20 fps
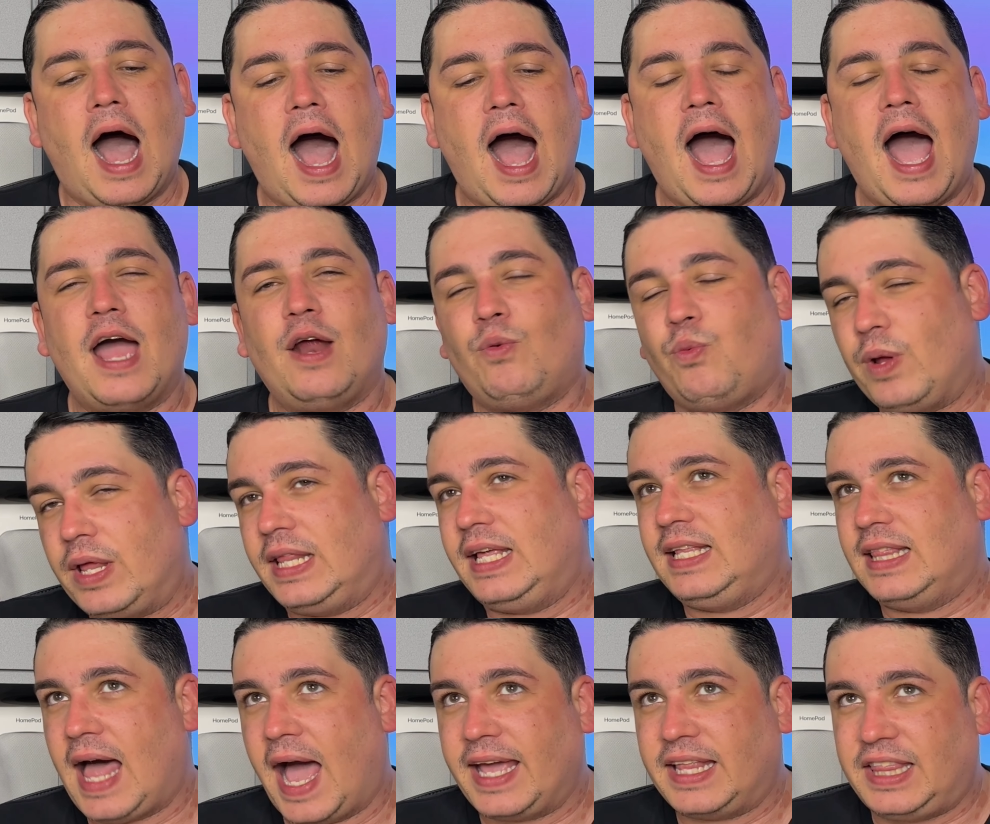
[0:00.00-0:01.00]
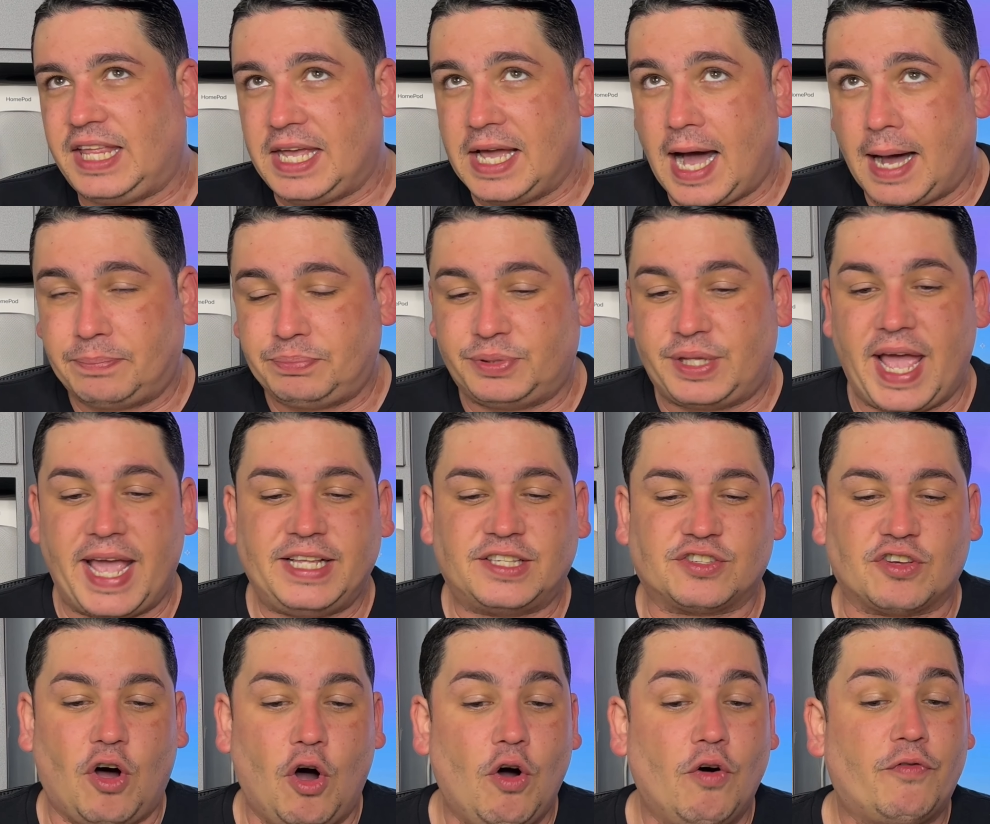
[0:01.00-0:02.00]
I really like the updates
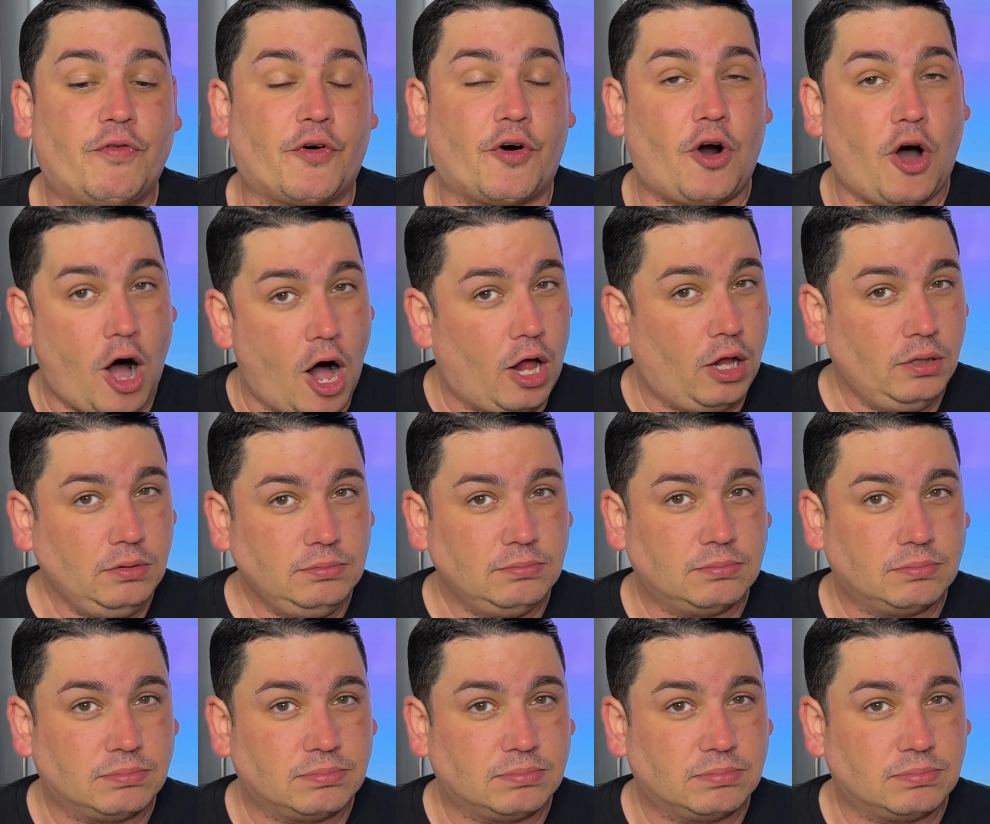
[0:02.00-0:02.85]
overall.